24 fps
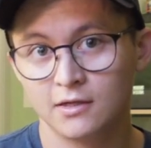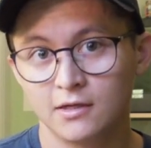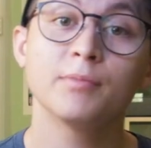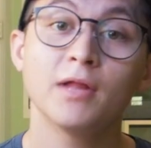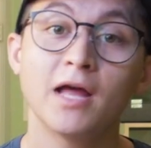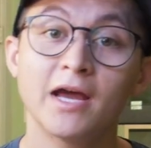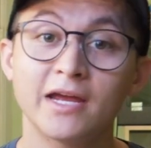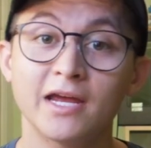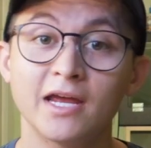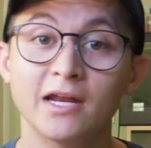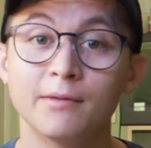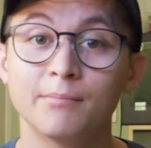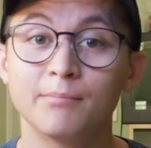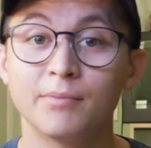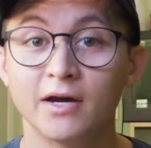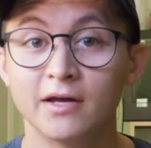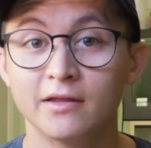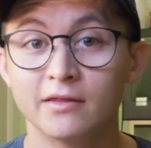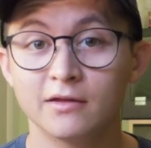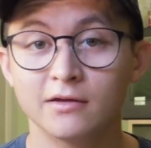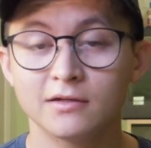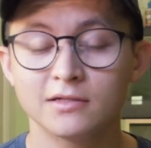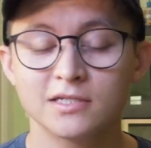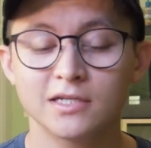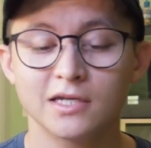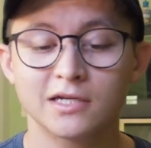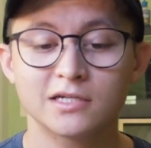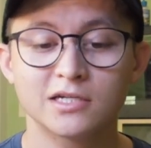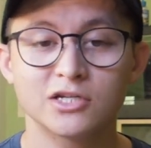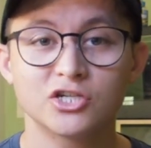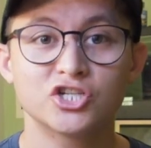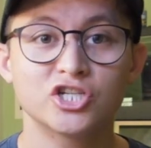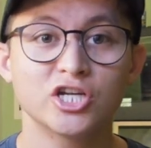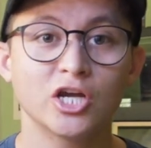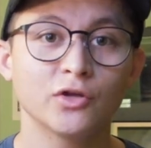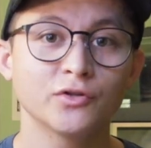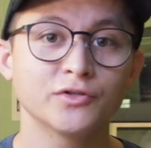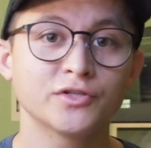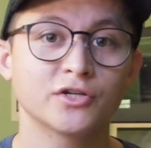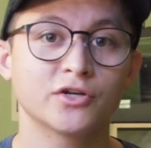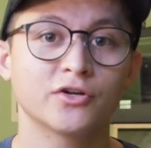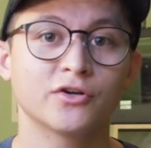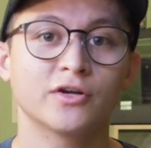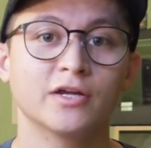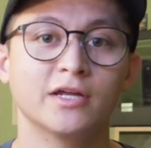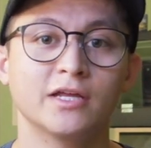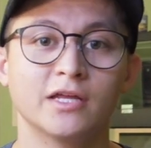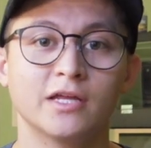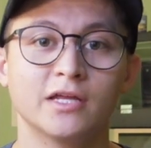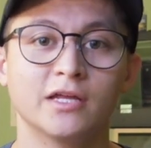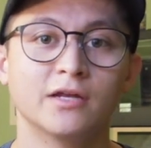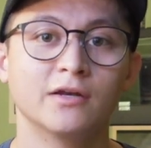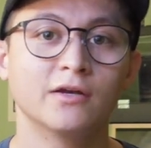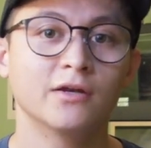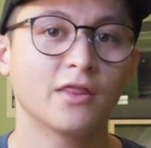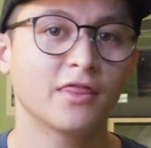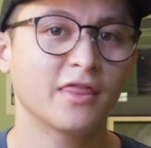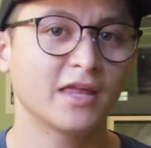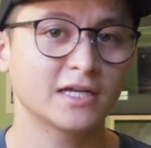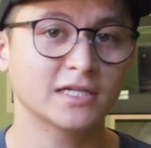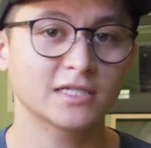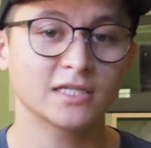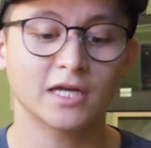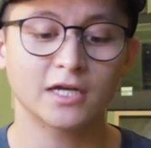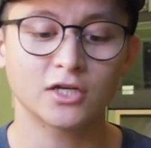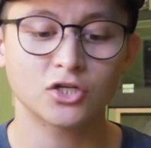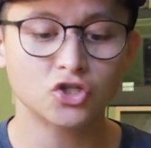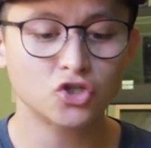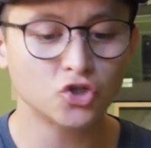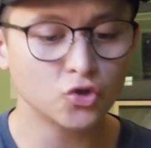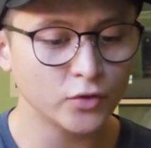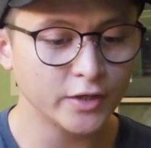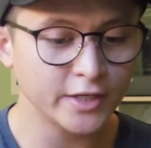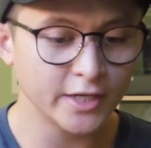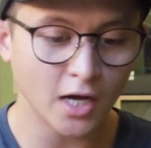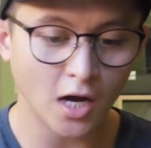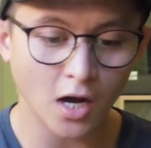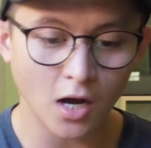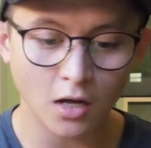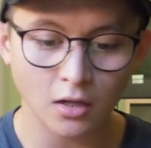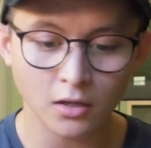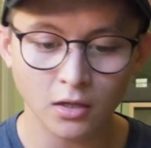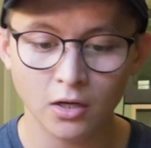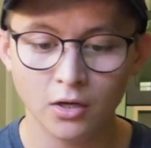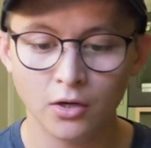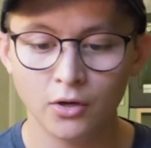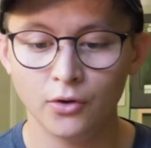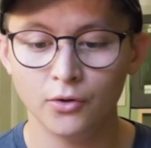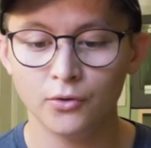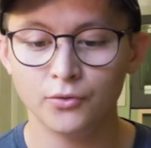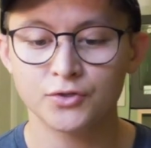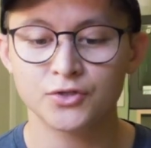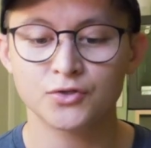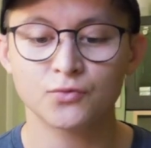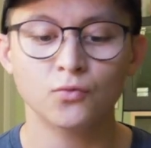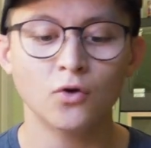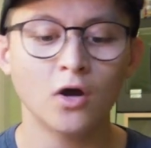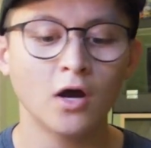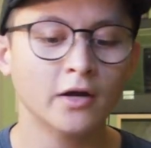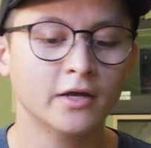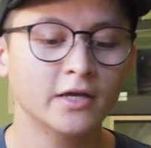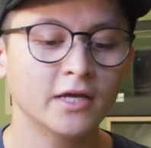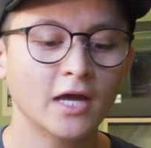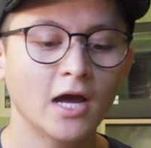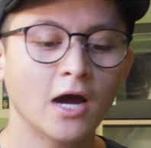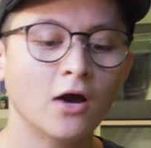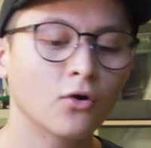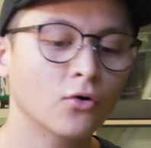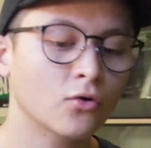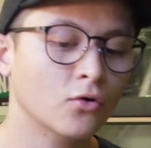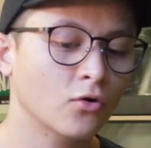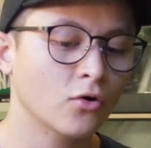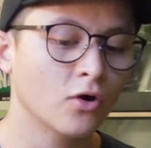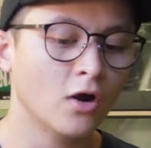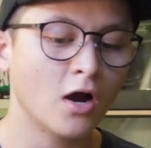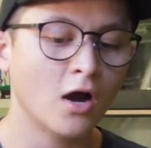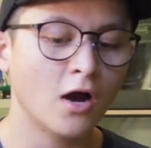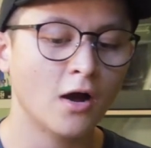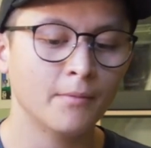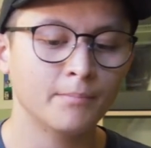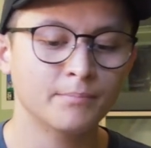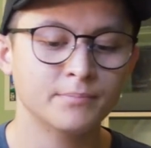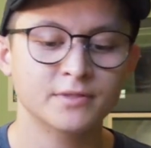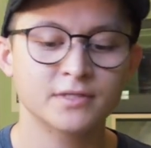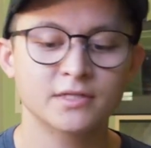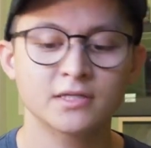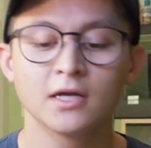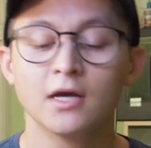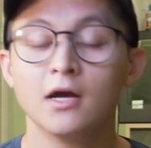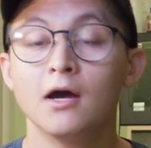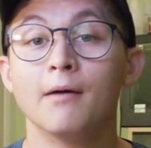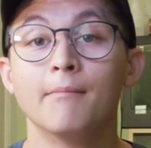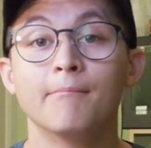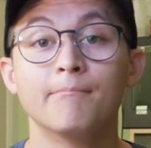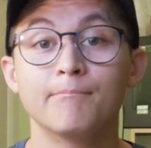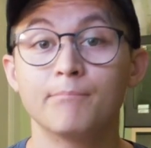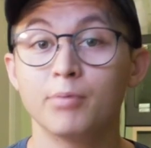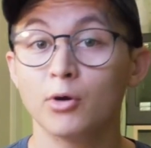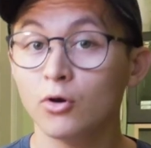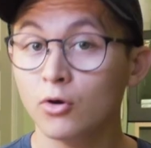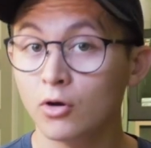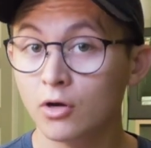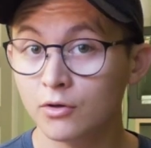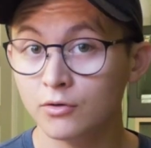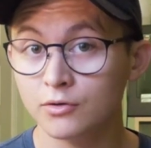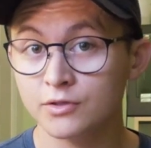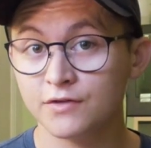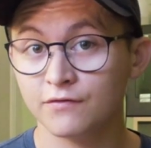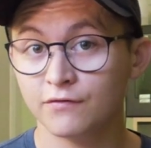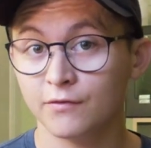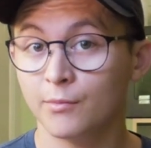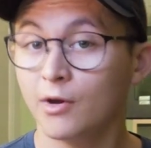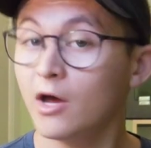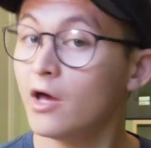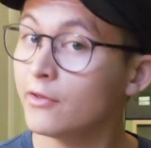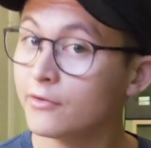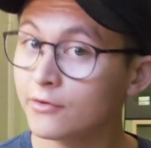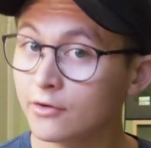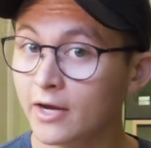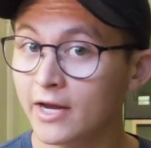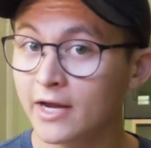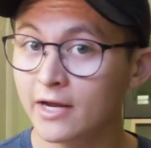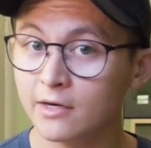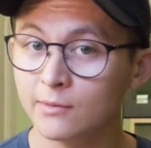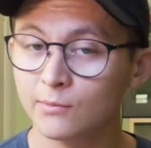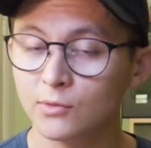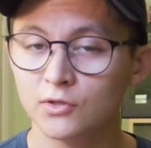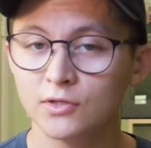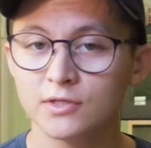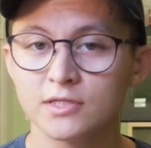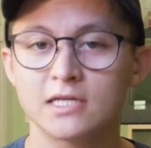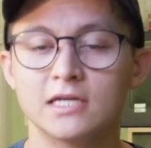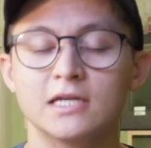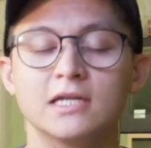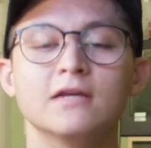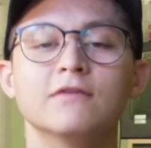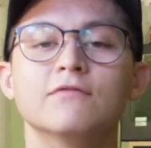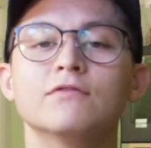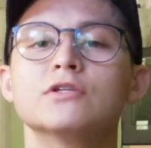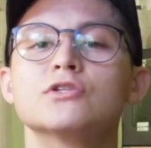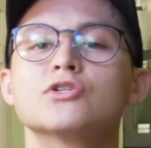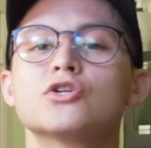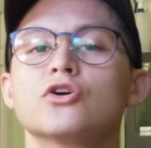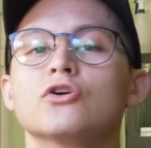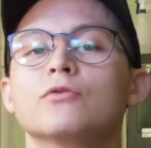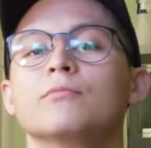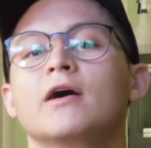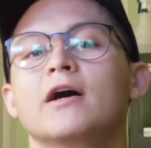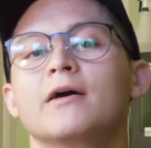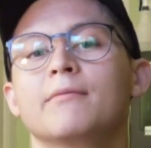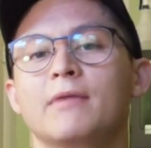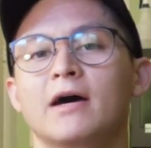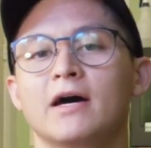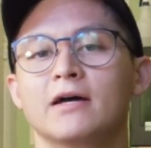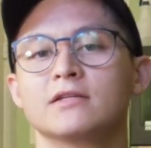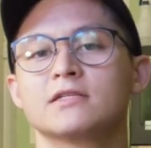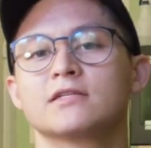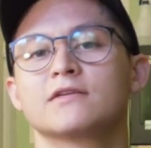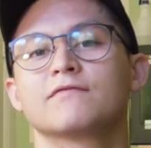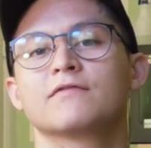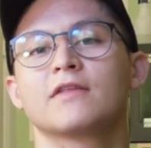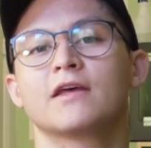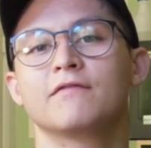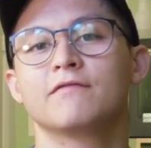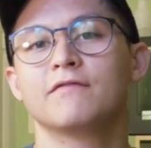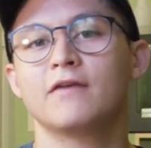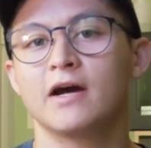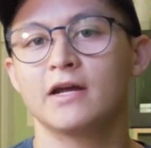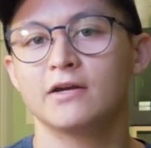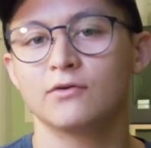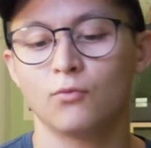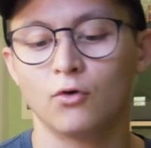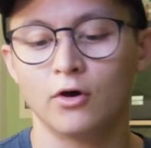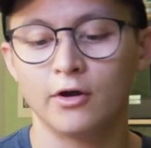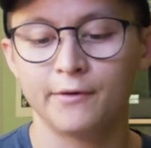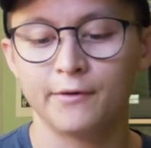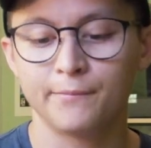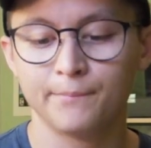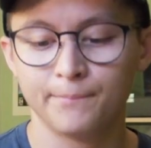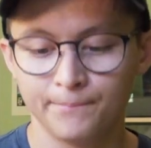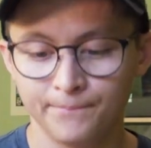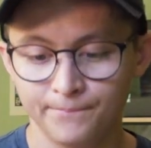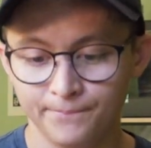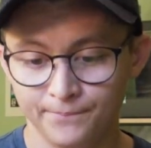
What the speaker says: Black-headed pythons like to shelter in things like tree hollows, rocky outcrops, burrows from other animals, and even termite mounds if they find one.